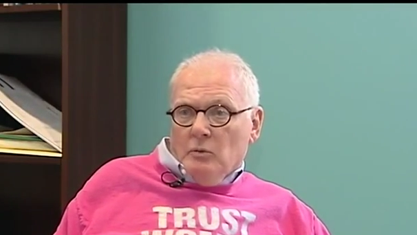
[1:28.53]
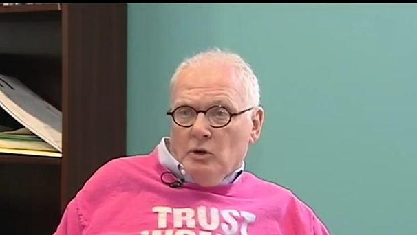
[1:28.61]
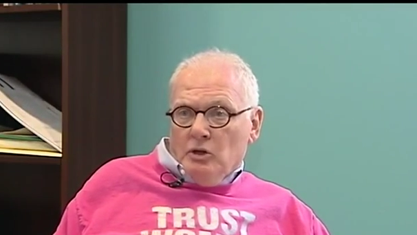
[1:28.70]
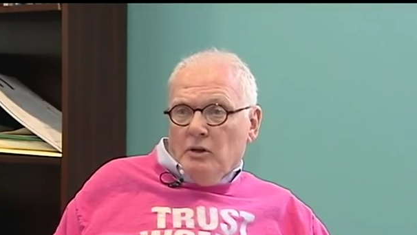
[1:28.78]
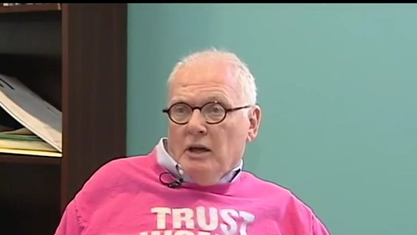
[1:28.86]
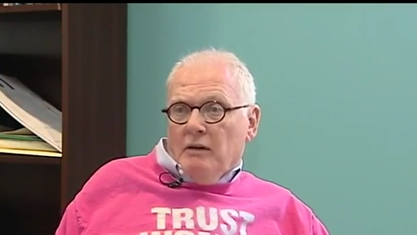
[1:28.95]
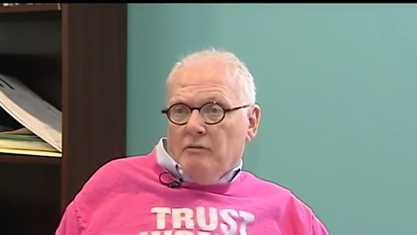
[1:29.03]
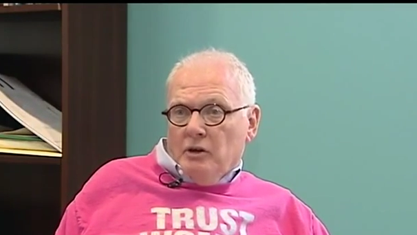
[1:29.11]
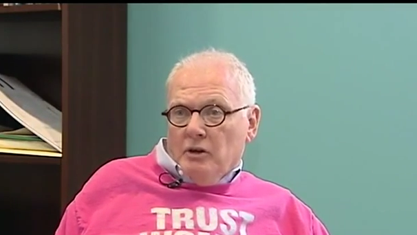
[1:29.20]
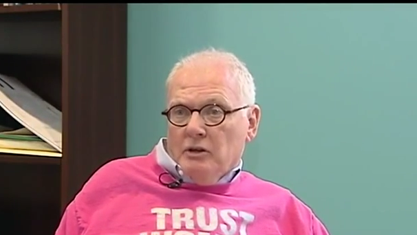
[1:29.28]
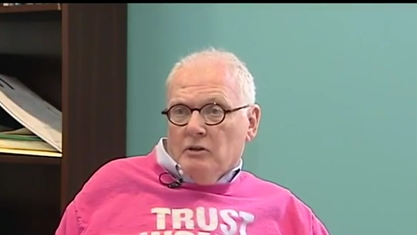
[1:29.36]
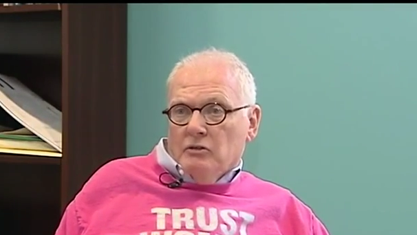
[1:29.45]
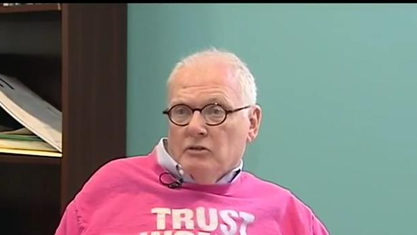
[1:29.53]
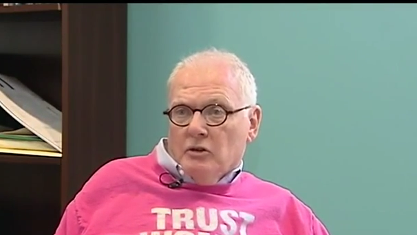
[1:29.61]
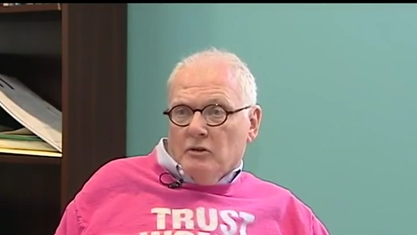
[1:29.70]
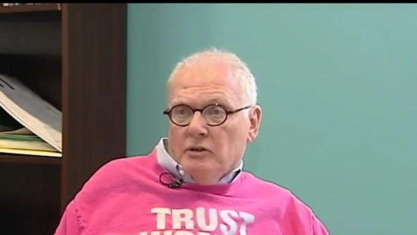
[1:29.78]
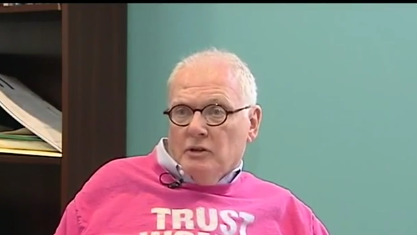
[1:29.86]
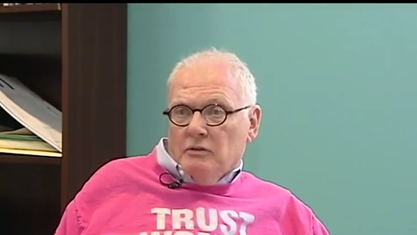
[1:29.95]
where you have very
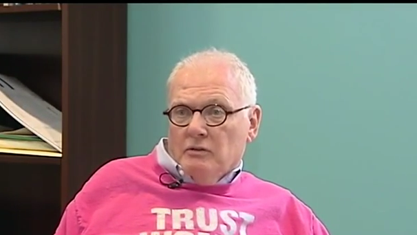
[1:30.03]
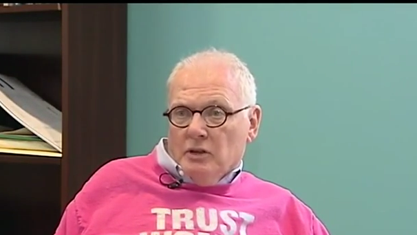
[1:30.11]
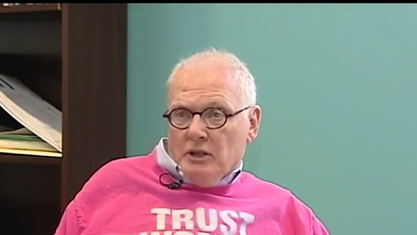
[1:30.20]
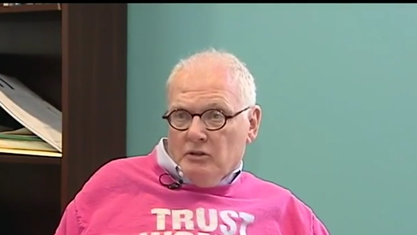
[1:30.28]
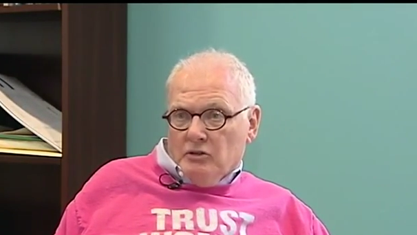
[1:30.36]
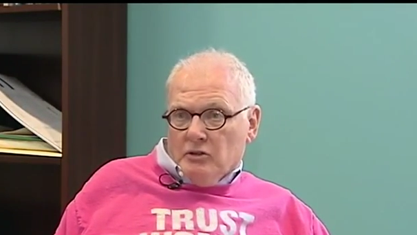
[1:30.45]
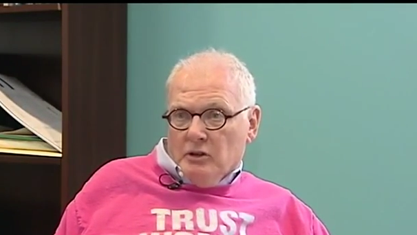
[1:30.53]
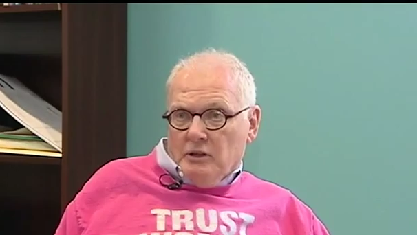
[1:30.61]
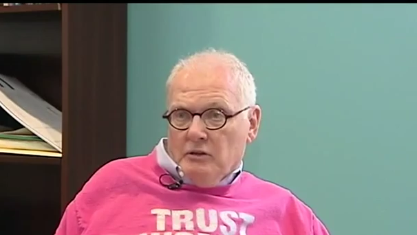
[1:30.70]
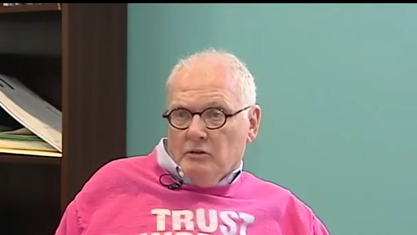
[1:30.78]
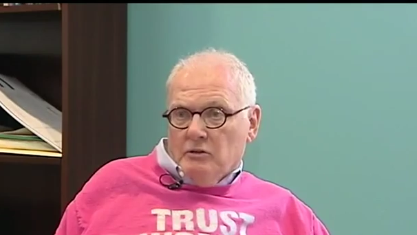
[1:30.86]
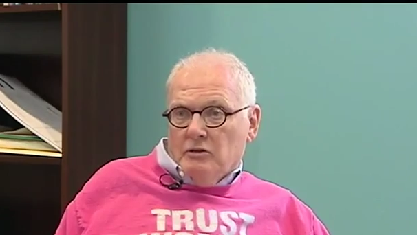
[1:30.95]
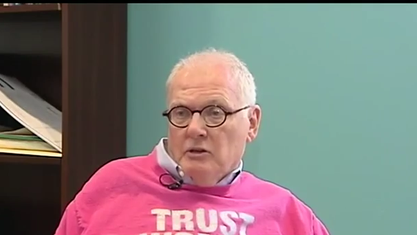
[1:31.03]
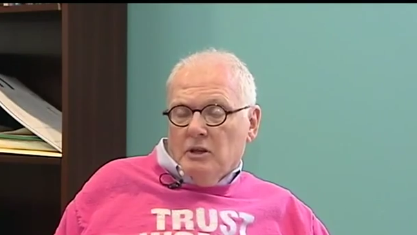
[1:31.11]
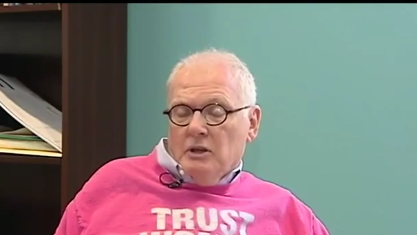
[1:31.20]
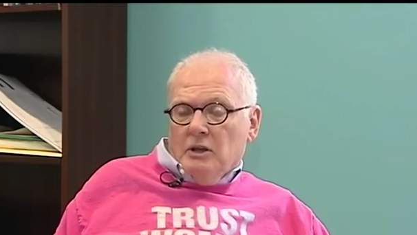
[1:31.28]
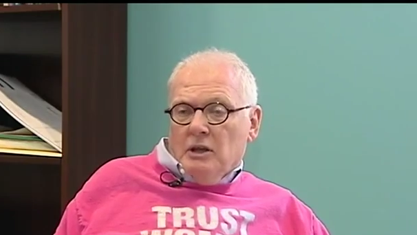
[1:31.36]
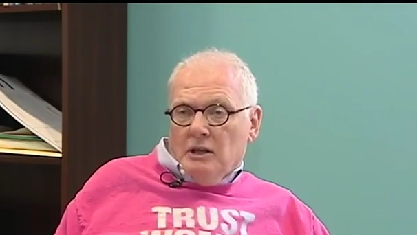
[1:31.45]
conservative legislators
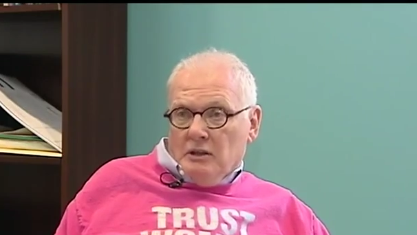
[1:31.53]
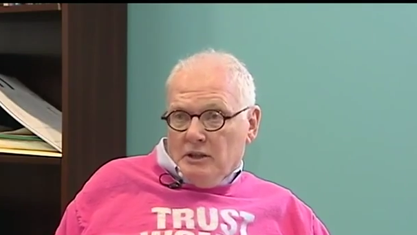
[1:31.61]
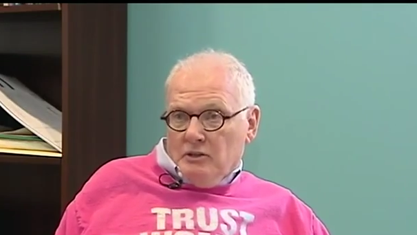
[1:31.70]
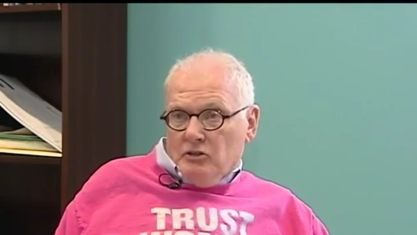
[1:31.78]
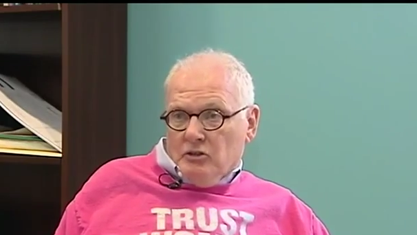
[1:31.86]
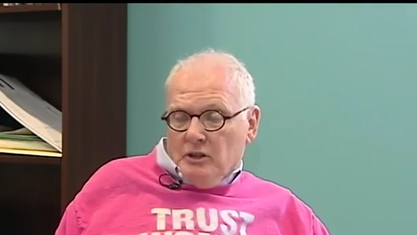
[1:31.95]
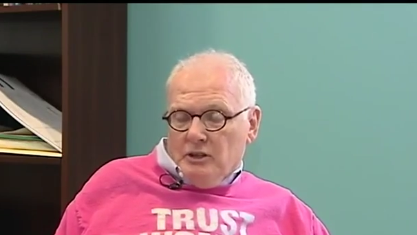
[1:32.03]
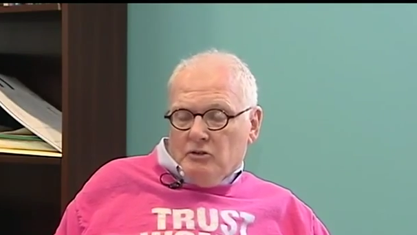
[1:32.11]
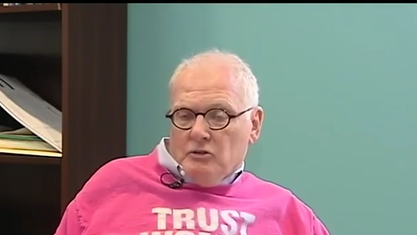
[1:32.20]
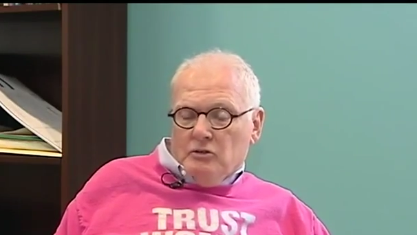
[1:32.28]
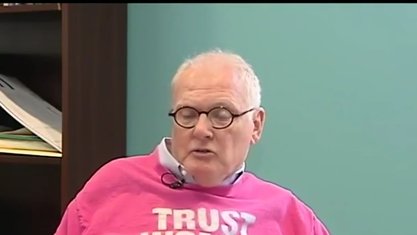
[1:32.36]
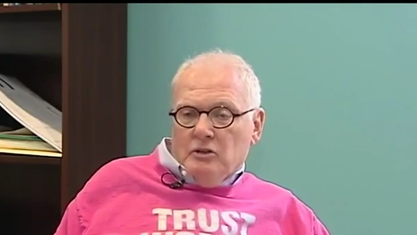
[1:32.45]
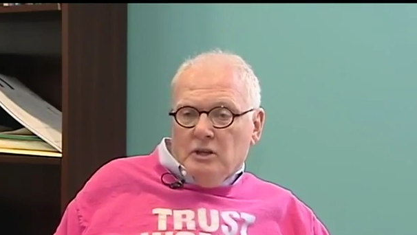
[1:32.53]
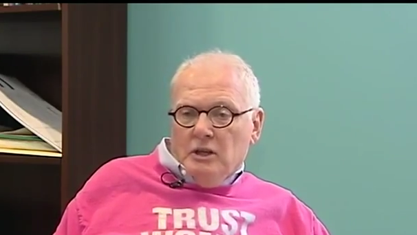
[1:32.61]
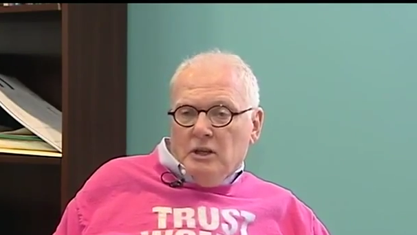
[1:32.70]
and legislatures.